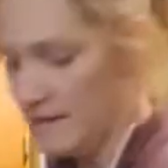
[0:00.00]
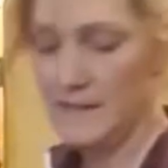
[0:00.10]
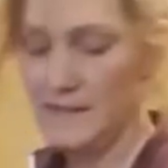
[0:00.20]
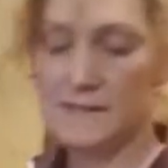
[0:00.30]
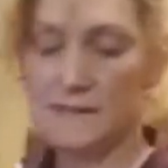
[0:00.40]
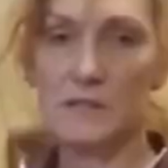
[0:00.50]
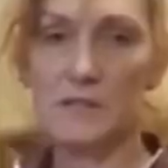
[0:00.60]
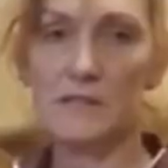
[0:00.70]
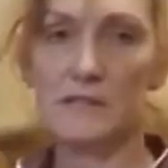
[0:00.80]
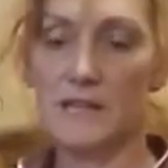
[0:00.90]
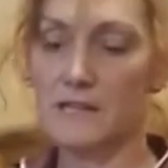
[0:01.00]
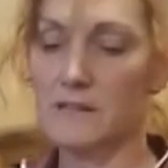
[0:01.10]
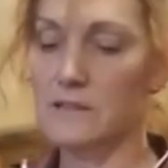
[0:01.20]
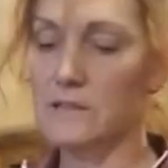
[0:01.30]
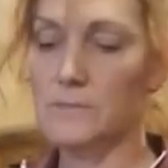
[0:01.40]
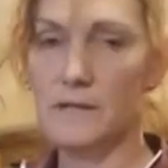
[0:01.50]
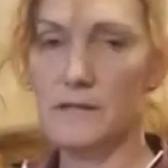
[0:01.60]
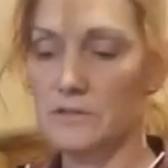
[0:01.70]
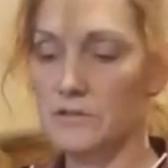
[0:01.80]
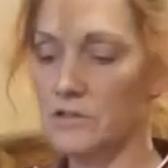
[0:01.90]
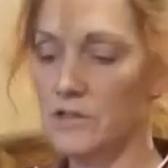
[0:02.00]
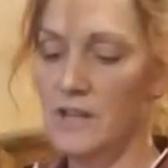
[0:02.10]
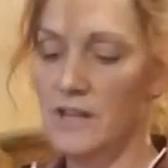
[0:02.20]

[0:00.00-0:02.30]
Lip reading: is I'm going to take a little sponge